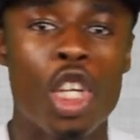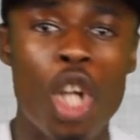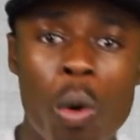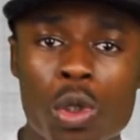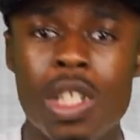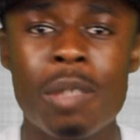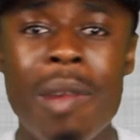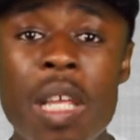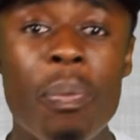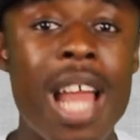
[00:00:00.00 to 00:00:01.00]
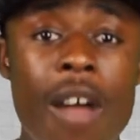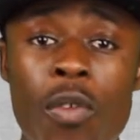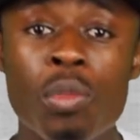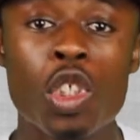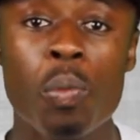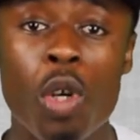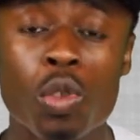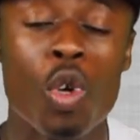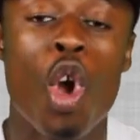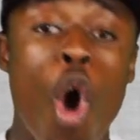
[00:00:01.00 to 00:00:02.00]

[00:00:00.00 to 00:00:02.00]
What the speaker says: go onto as many platforms as possible.